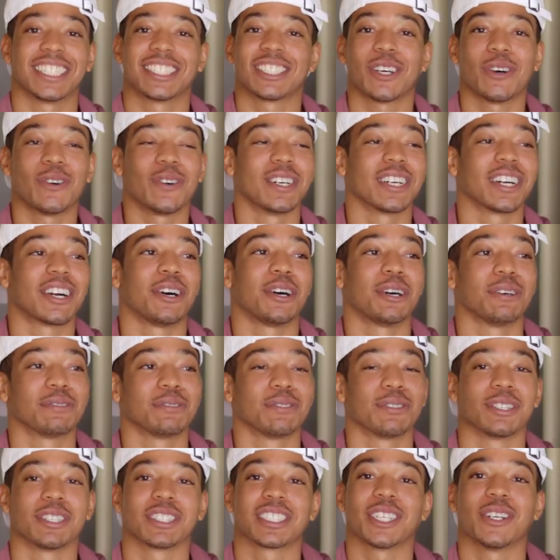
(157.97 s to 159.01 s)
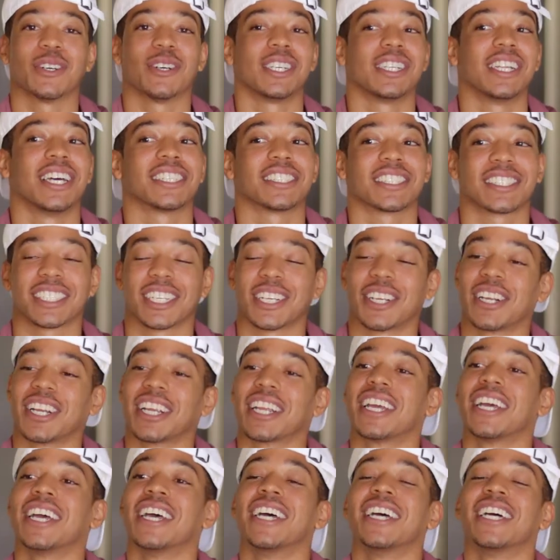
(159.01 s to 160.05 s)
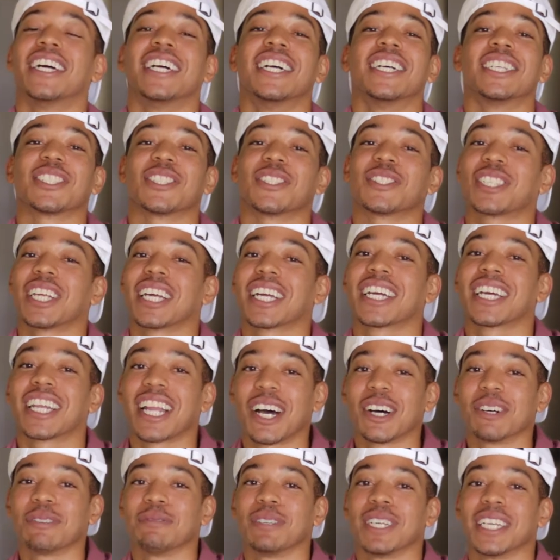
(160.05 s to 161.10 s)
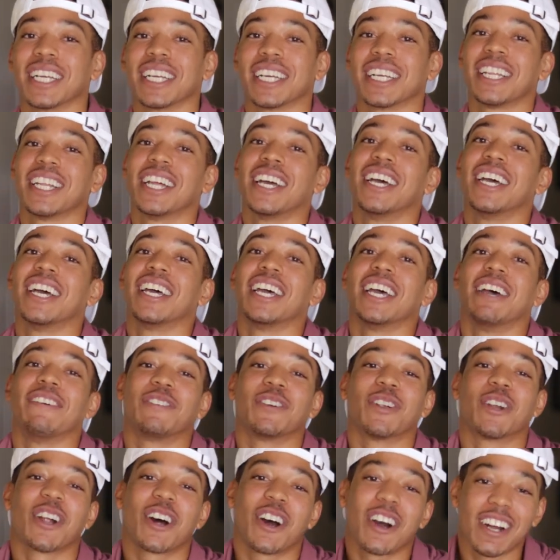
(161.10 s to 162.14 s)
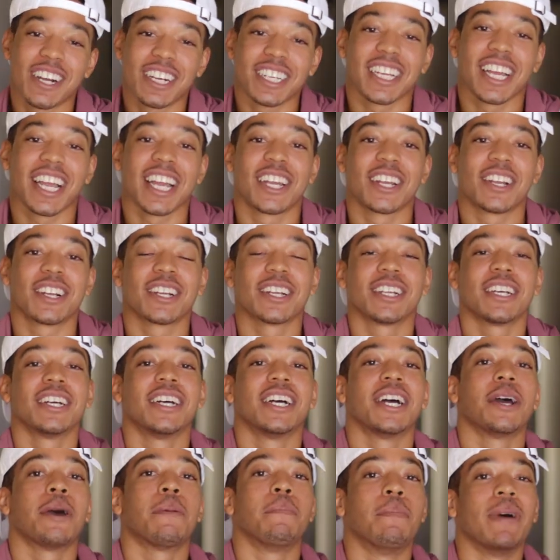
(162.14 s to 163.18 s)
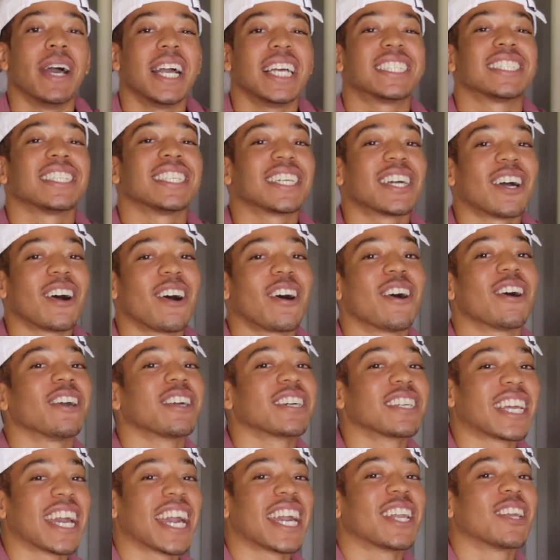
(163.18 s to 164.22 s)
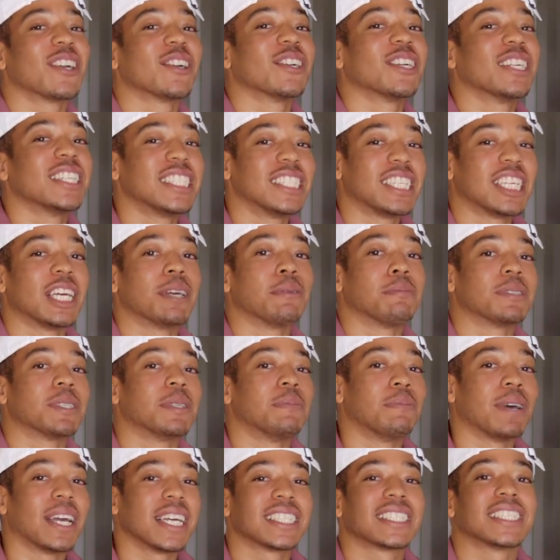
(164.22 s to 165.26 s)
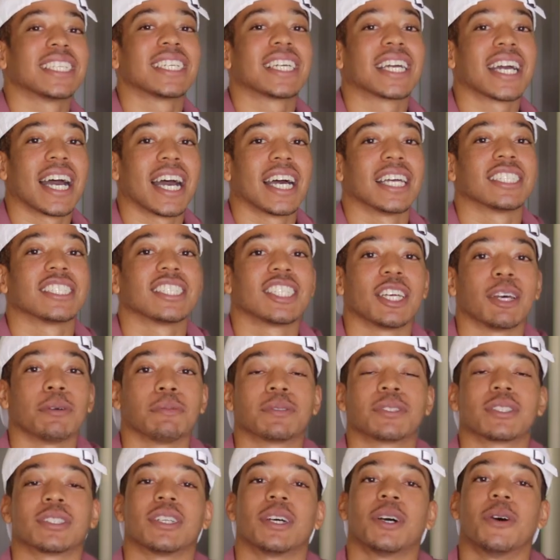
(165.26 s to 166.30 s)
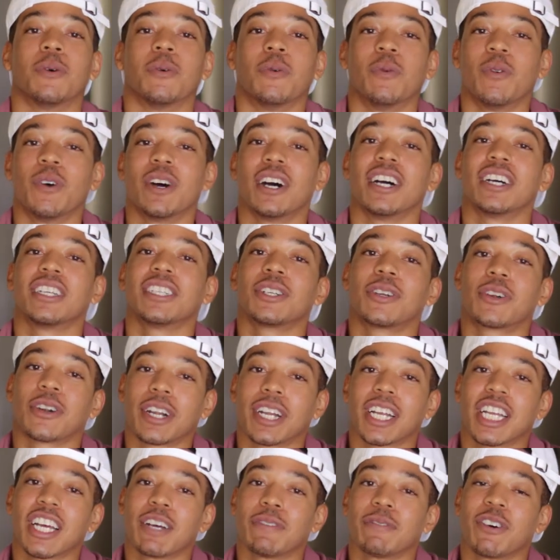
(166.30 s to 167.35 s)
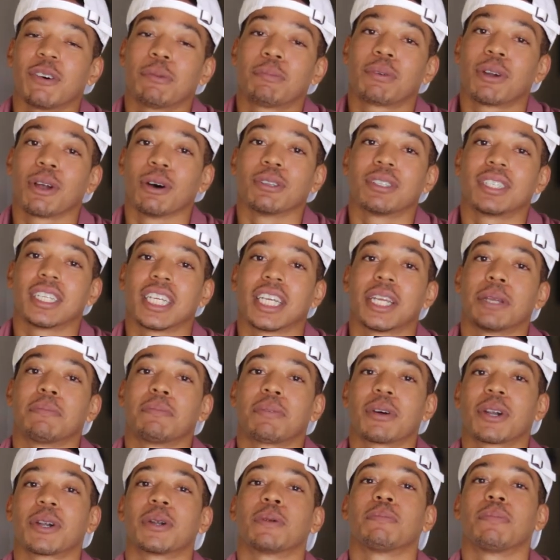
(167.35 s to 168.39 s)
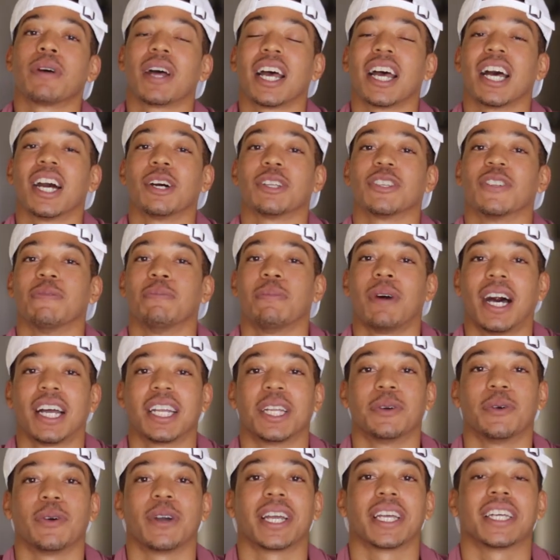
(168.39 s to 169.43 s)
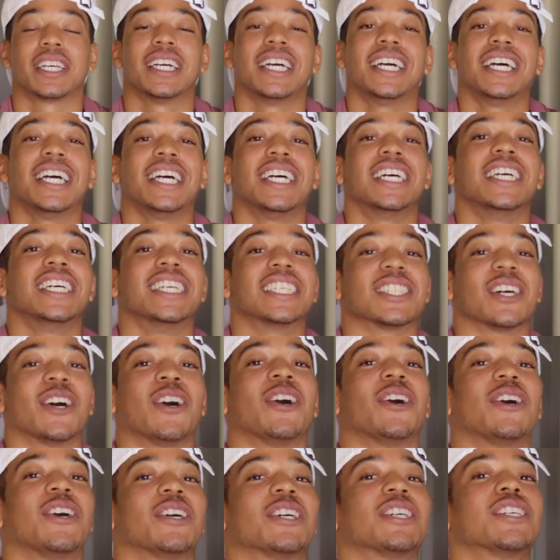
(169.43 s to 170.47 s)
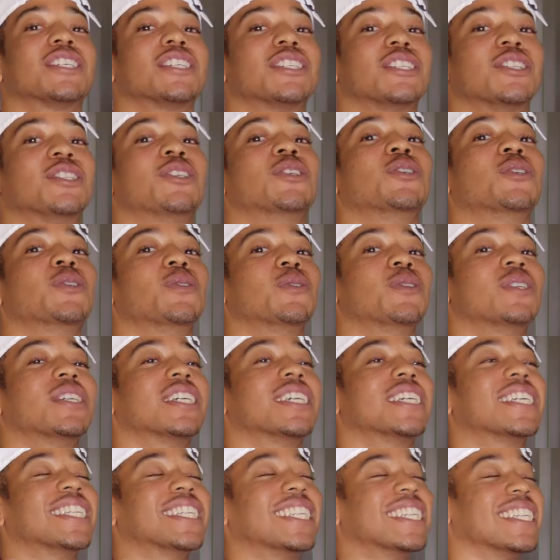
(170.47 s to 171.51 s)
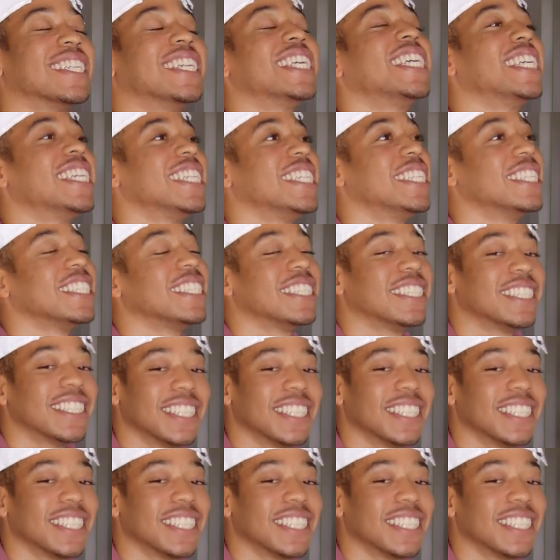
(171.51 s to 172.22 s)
So uncalled for, so unnecessary. So check it out, man. If you're a hard gainer, basic hard gainer tips, basic concepts. One gram of protein per pound of body weight is all you need.